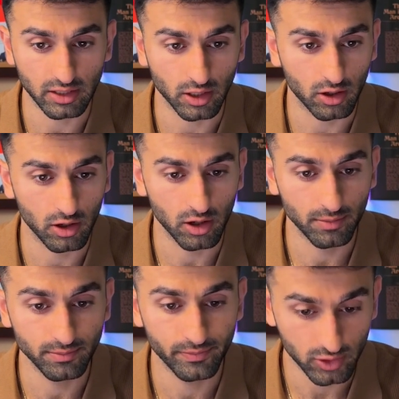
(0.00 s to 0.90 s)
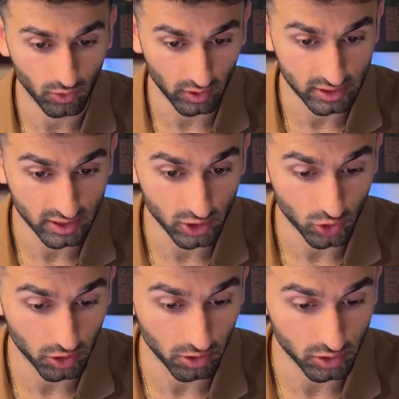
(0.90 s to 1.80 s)
make.com. So it's going to
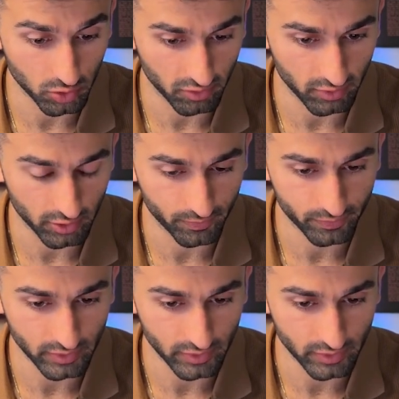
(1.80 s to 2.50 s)
trigger this workflow.